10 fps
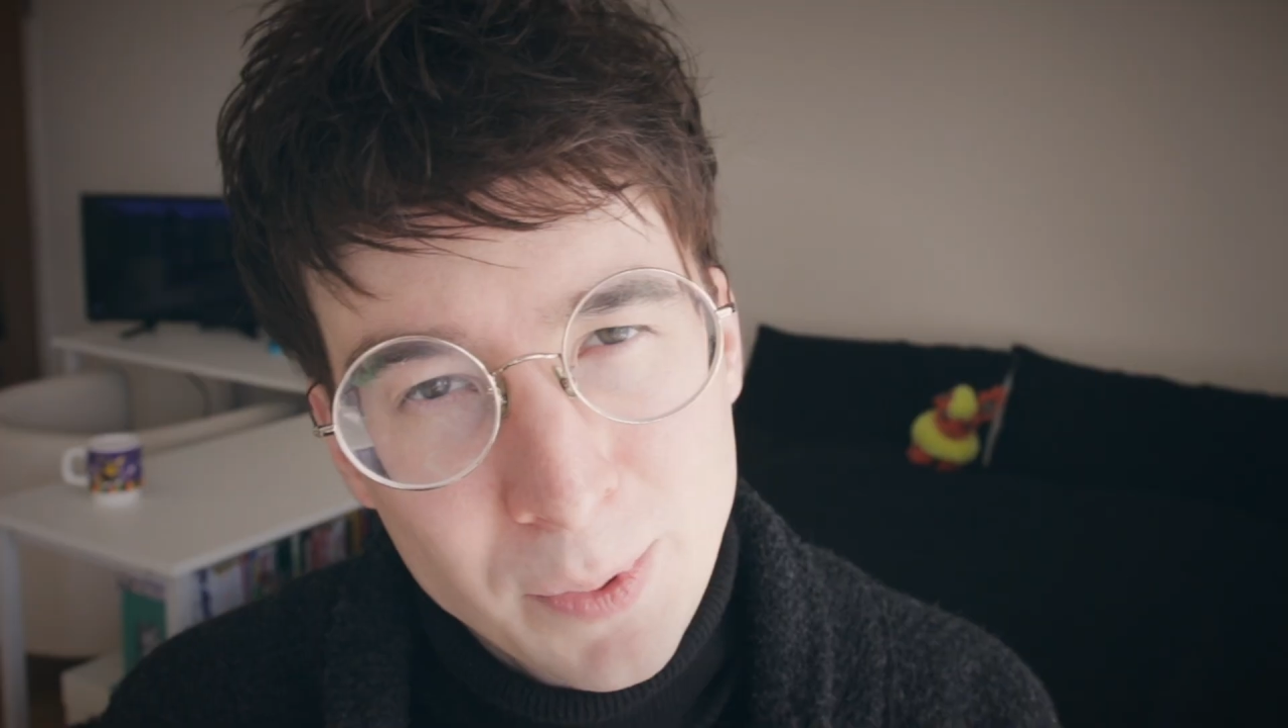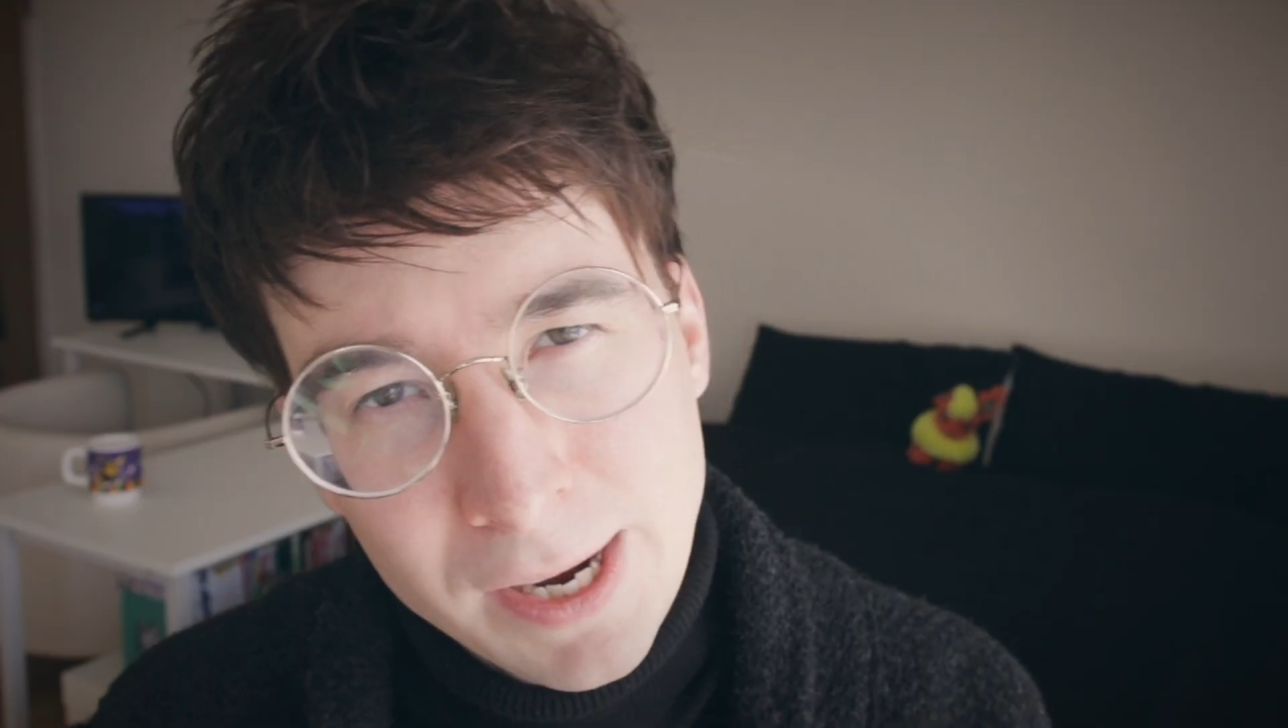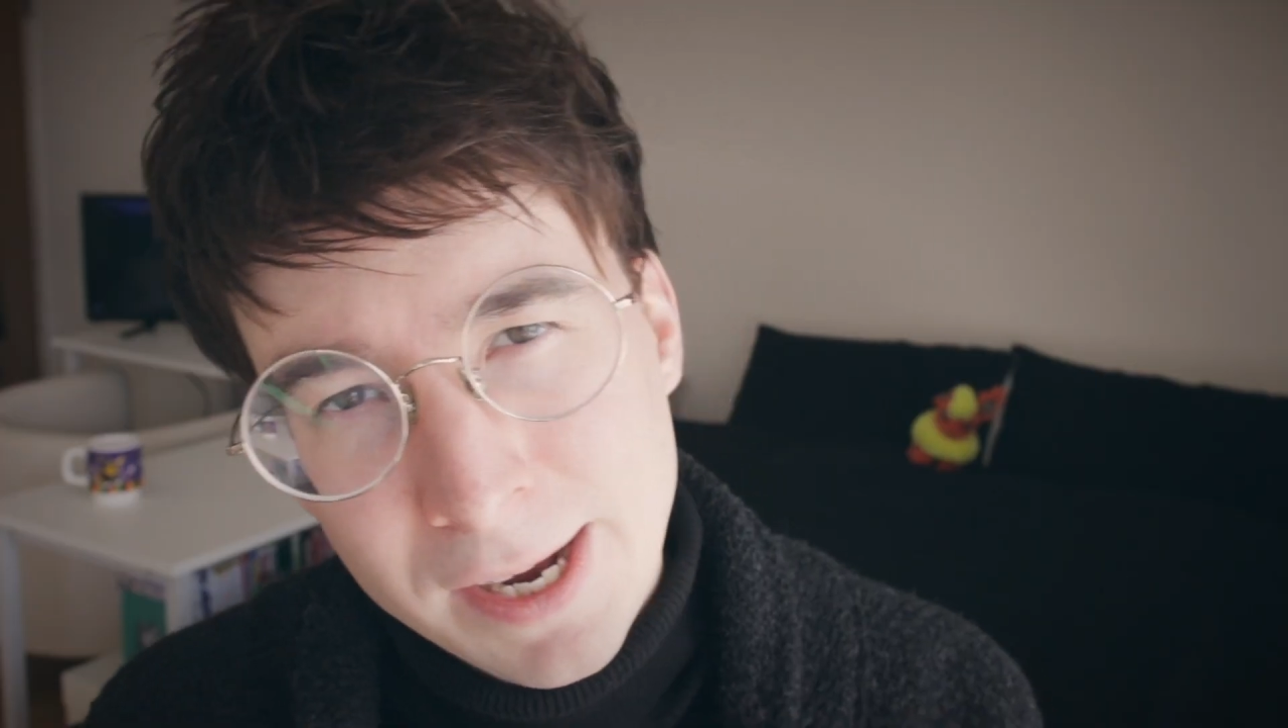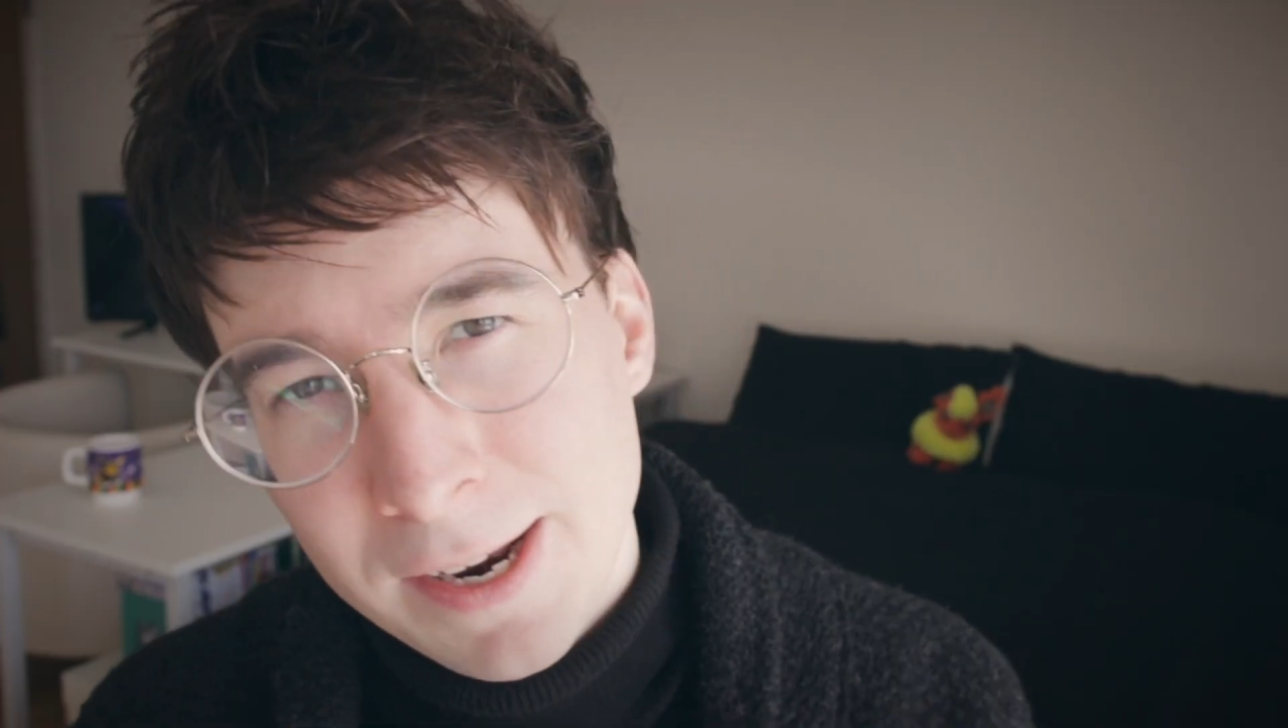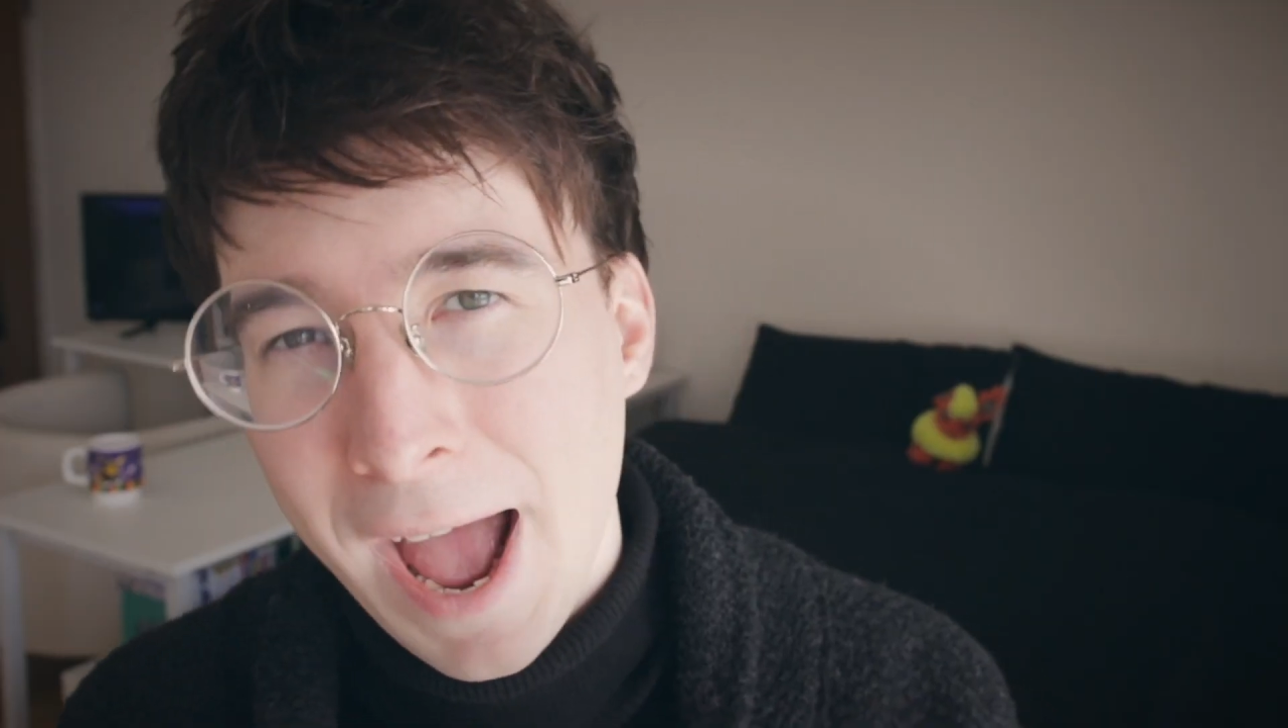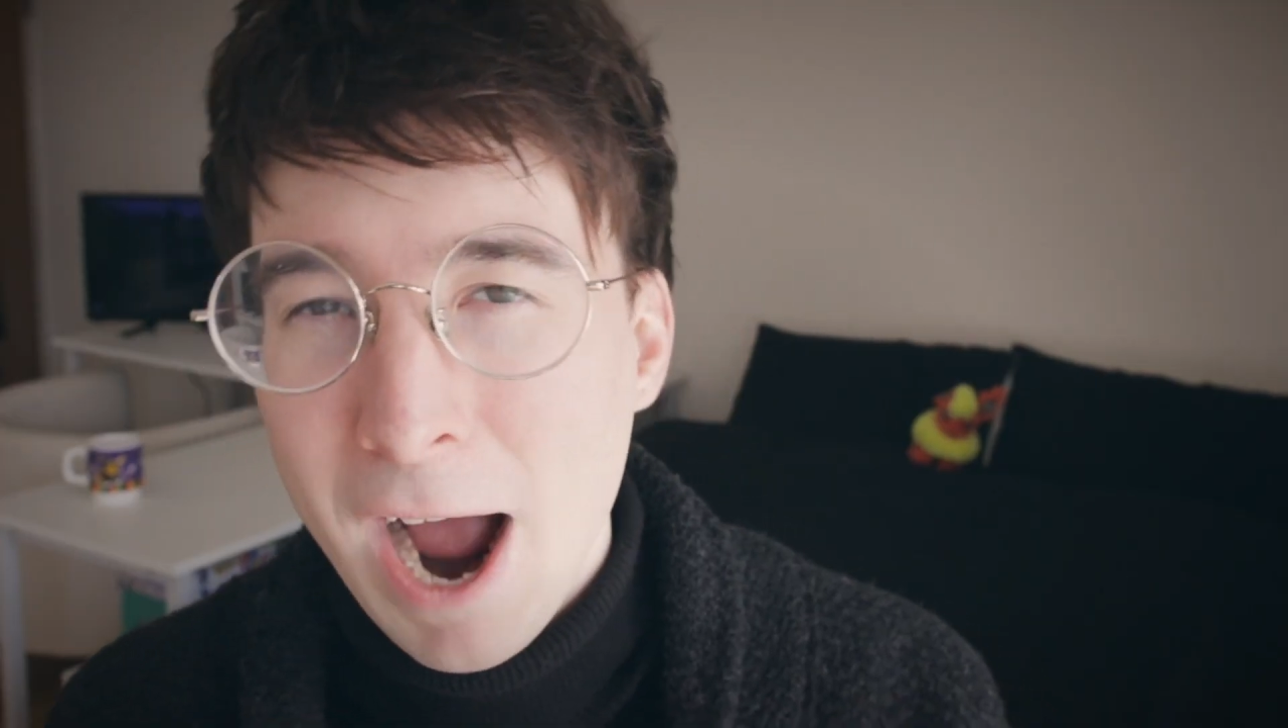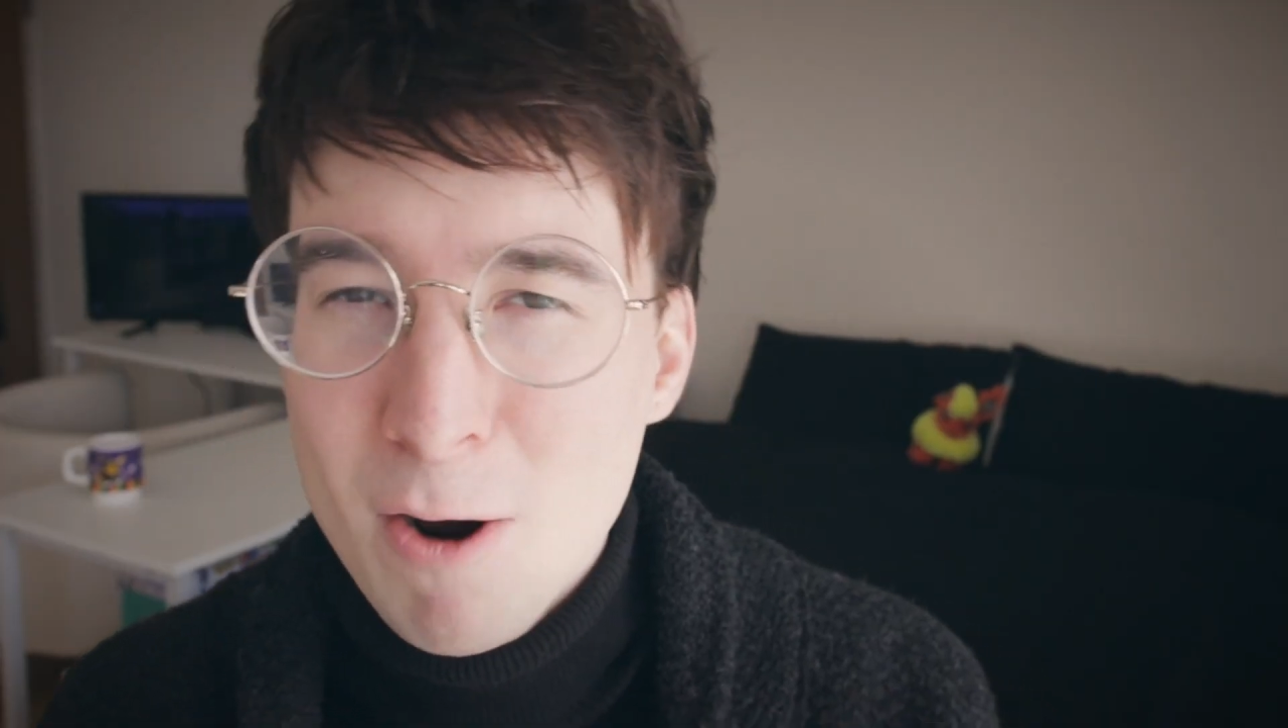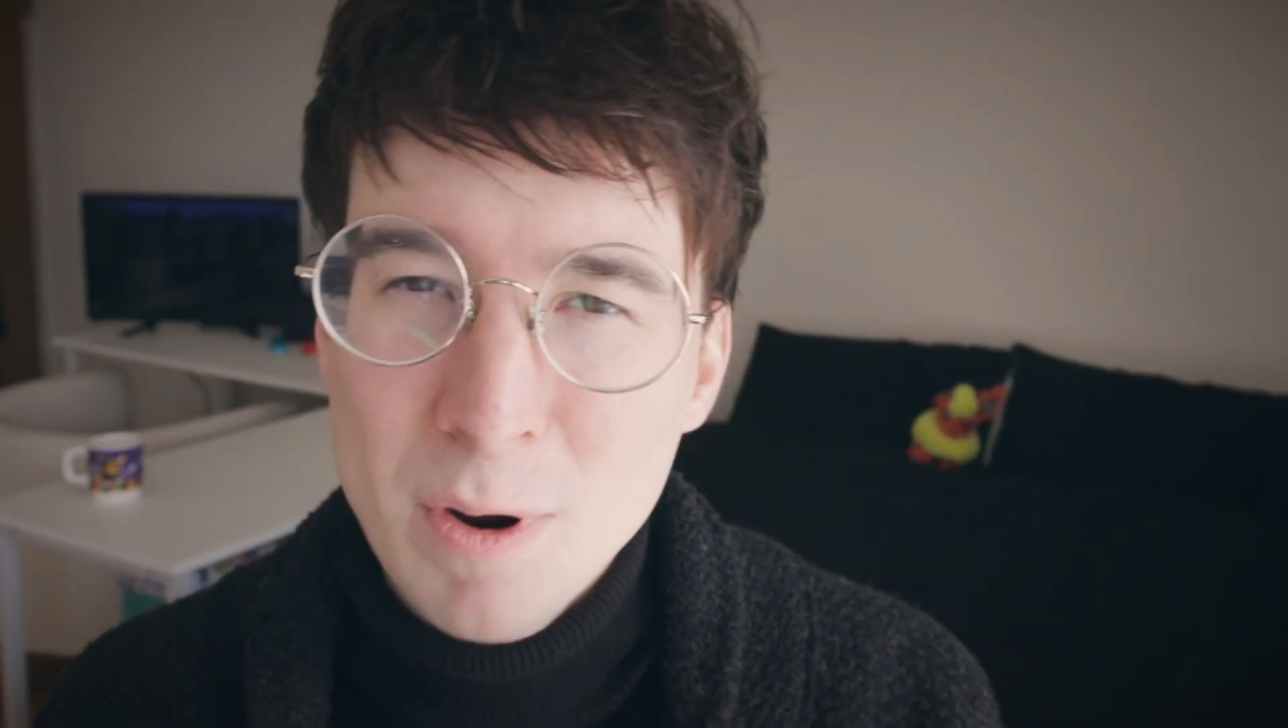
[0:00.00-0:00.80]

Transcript: but how